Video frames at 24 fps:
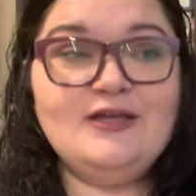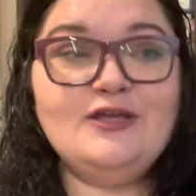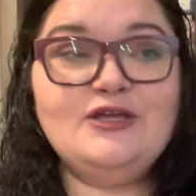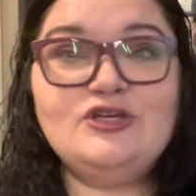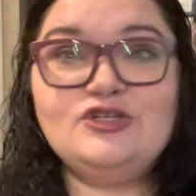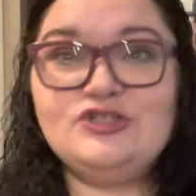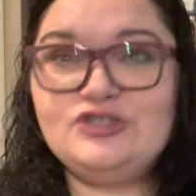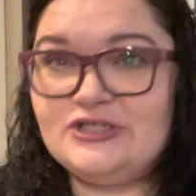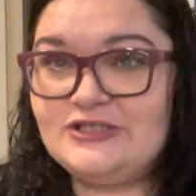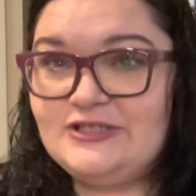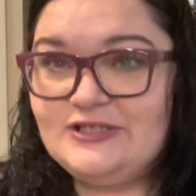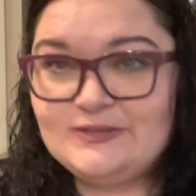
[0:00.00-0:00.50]

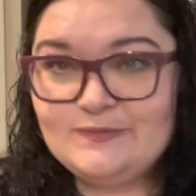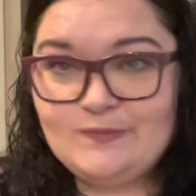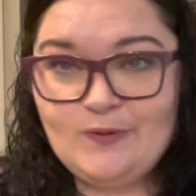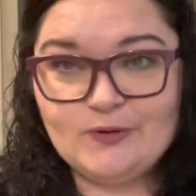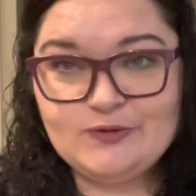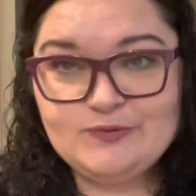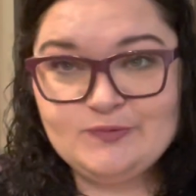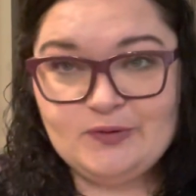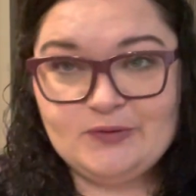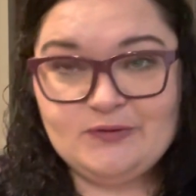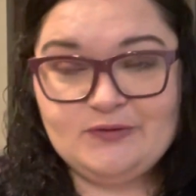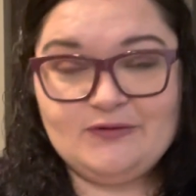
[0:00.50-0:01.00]
She does
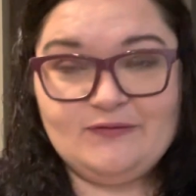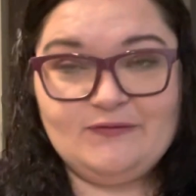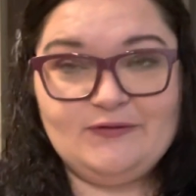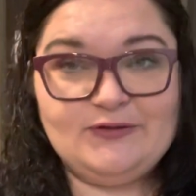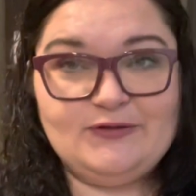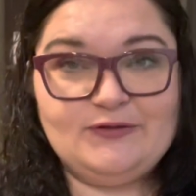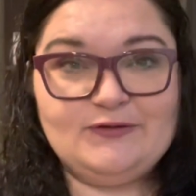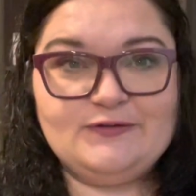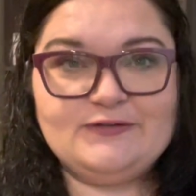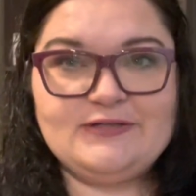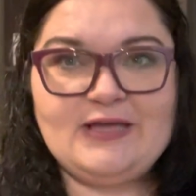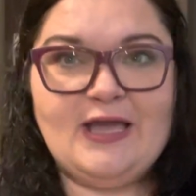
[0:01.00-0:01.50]
post burn
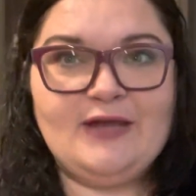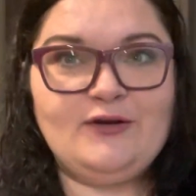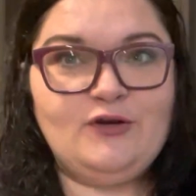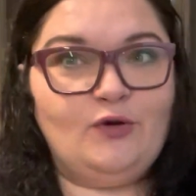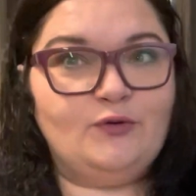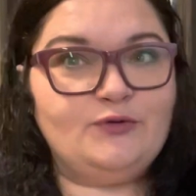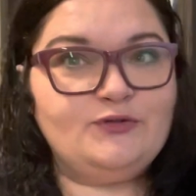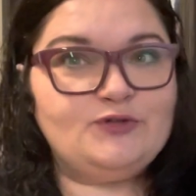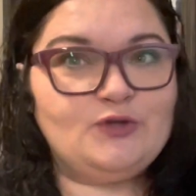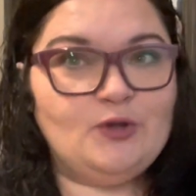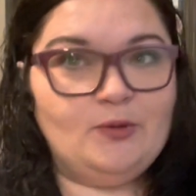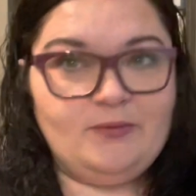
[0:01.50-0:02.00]
reviews. I know
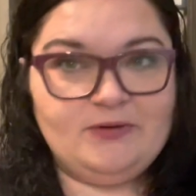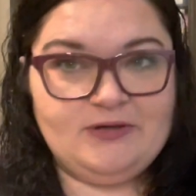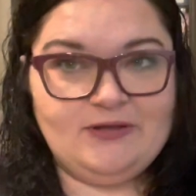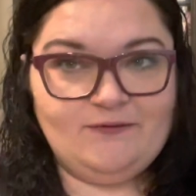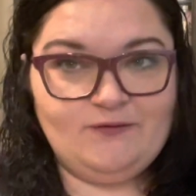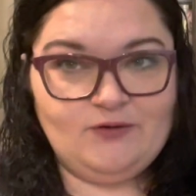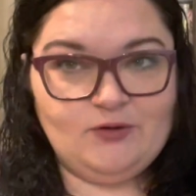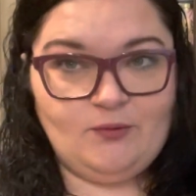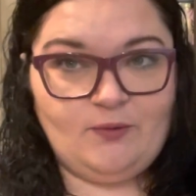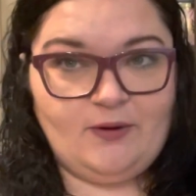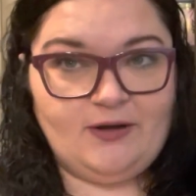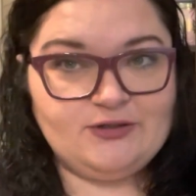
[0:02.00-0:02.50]
so many of
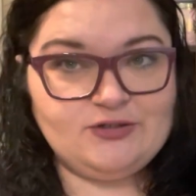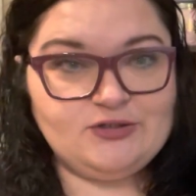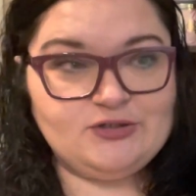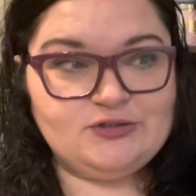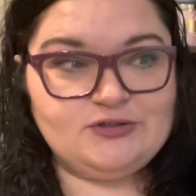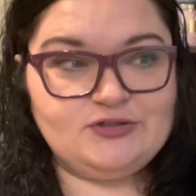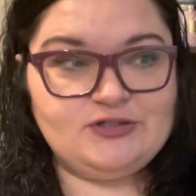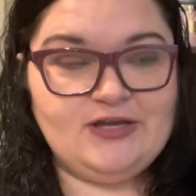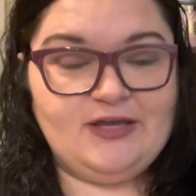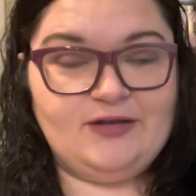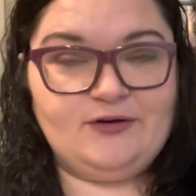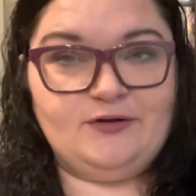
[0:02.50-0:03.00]
you watch her
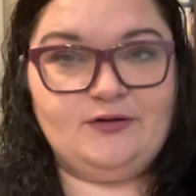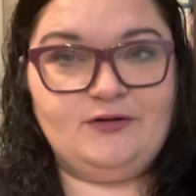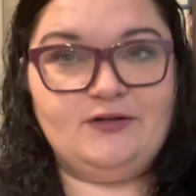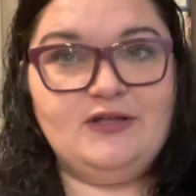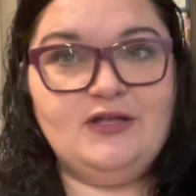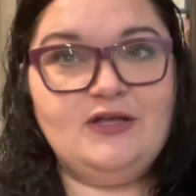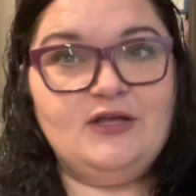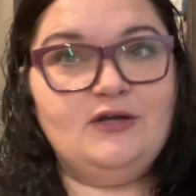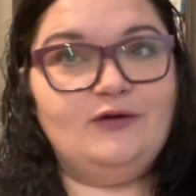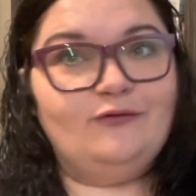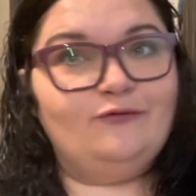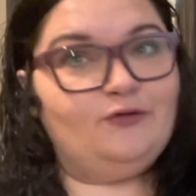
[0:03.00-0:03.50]
channel
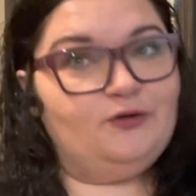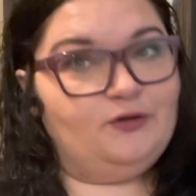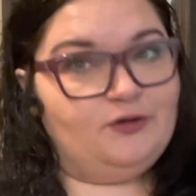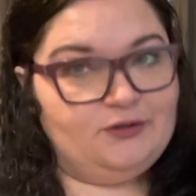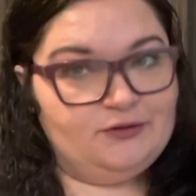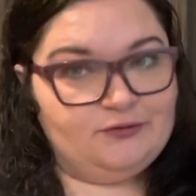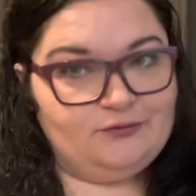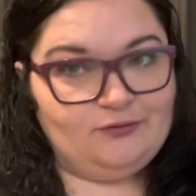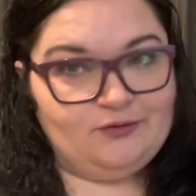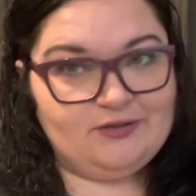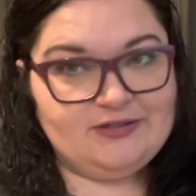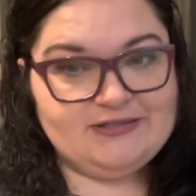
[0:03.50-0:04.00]
for
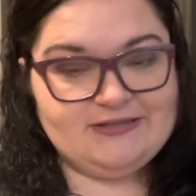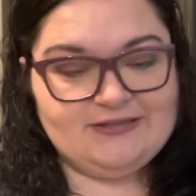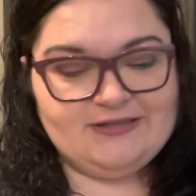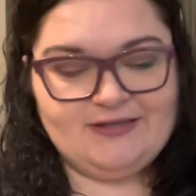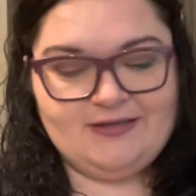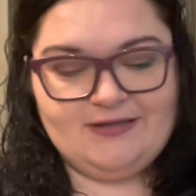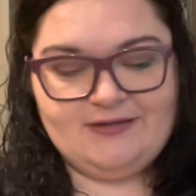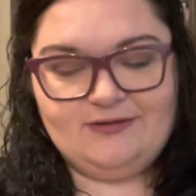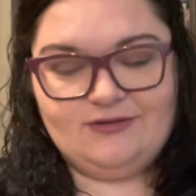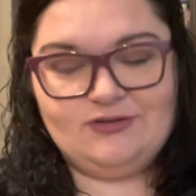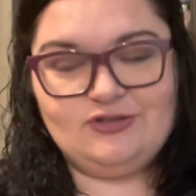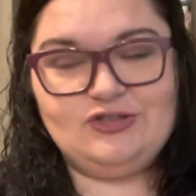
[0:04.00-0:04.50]
good
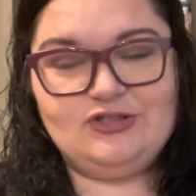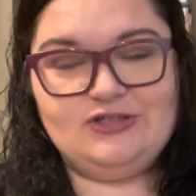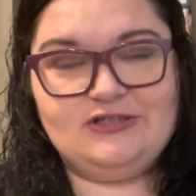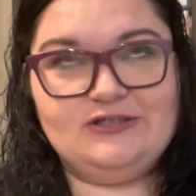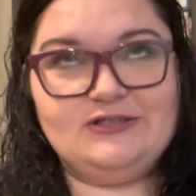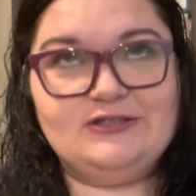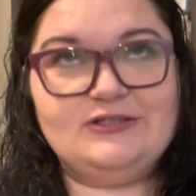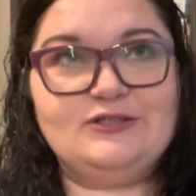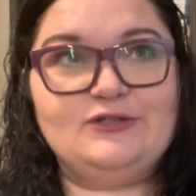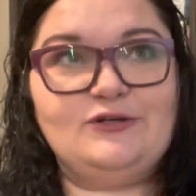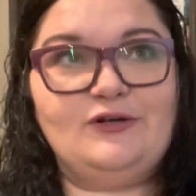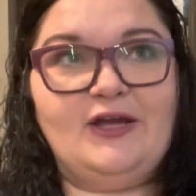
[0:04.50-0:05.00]
reason. She
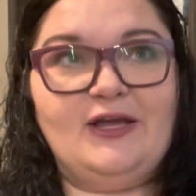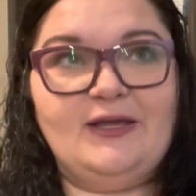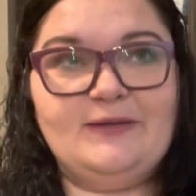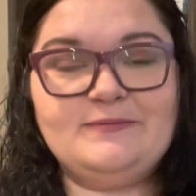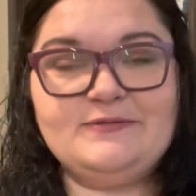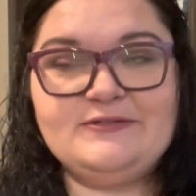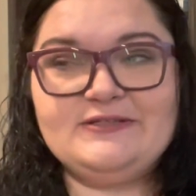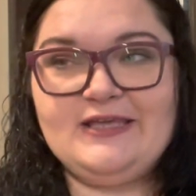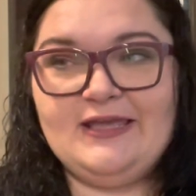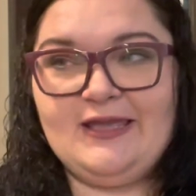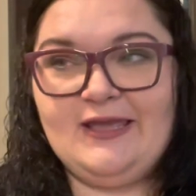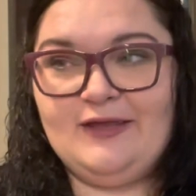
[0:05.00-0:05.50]

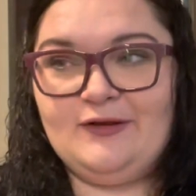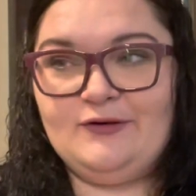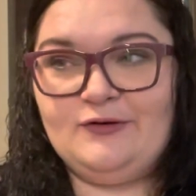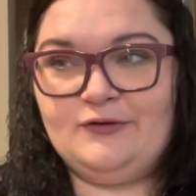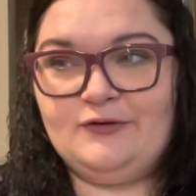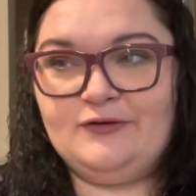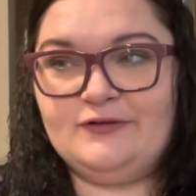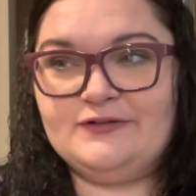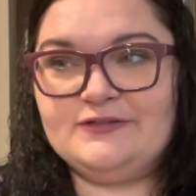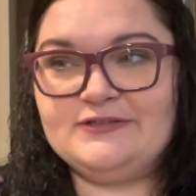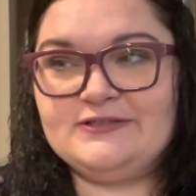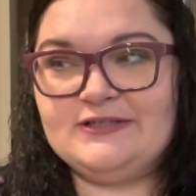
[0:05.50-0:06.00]
describes
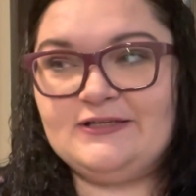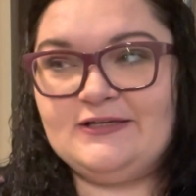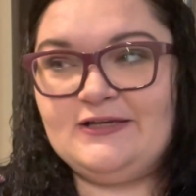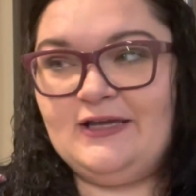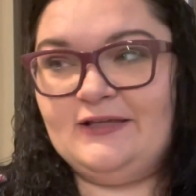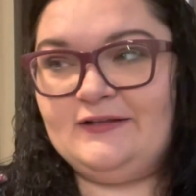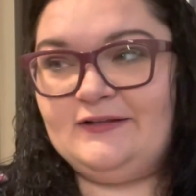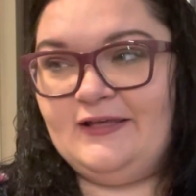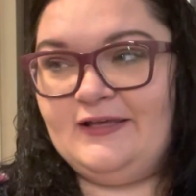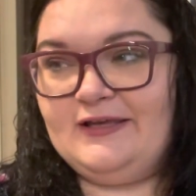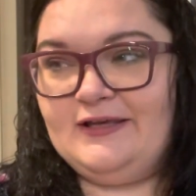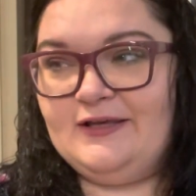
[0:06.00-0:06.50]
candles
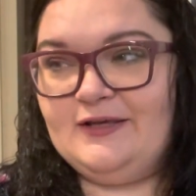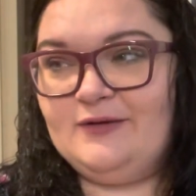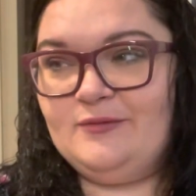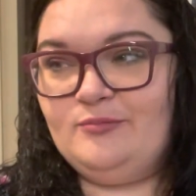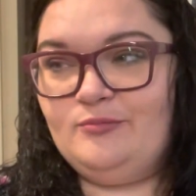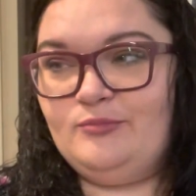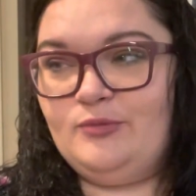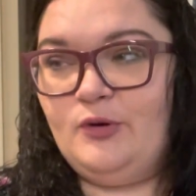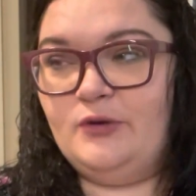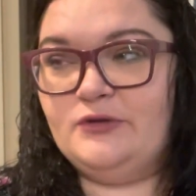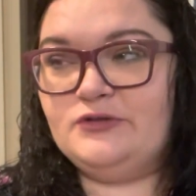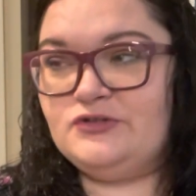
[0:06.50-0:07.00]
like
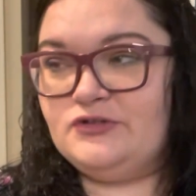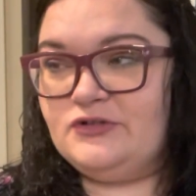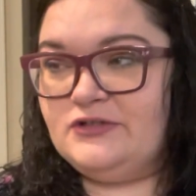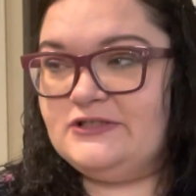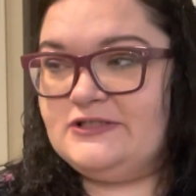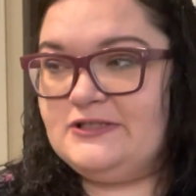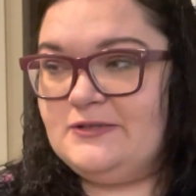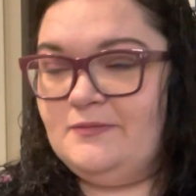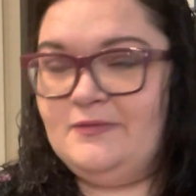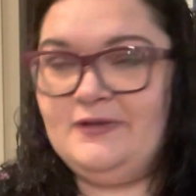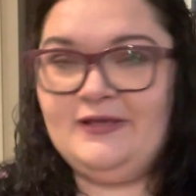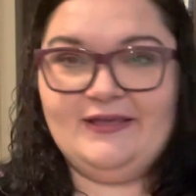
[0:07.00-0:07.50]
poetry
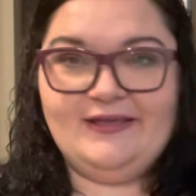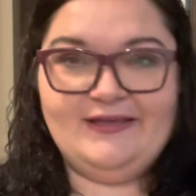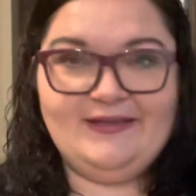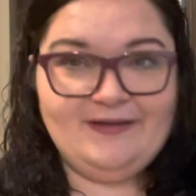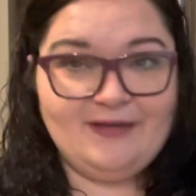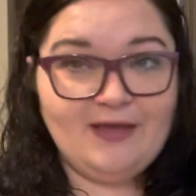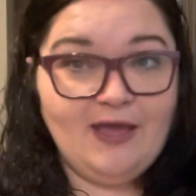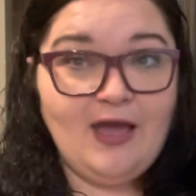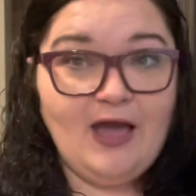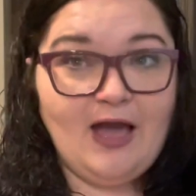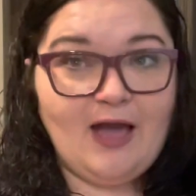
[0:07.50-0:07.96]
to me.